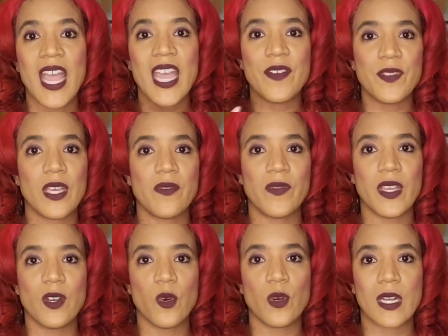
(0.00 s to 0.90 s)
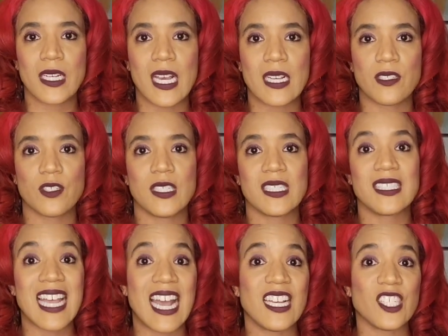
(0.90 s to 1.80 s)
If the event organizer does
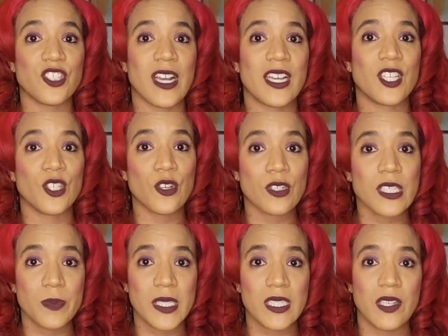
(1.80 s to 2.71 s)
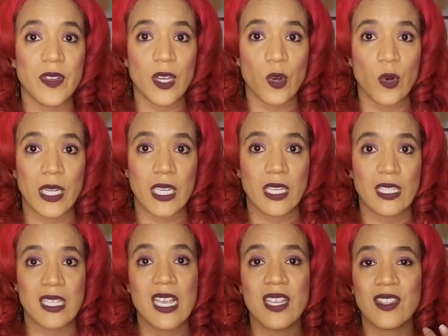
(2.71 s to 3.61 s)
not attract your specific
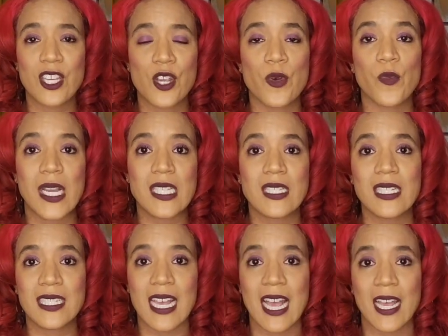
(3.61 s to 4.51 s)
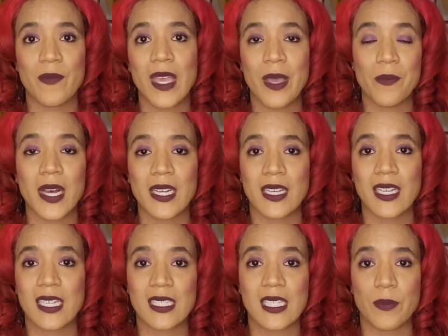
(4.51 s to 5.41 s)
audience, then you're wasting time and money
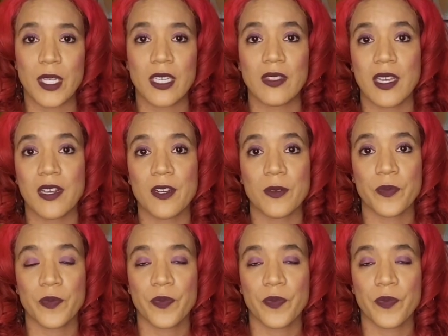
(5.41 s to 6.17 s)
exhibiting there.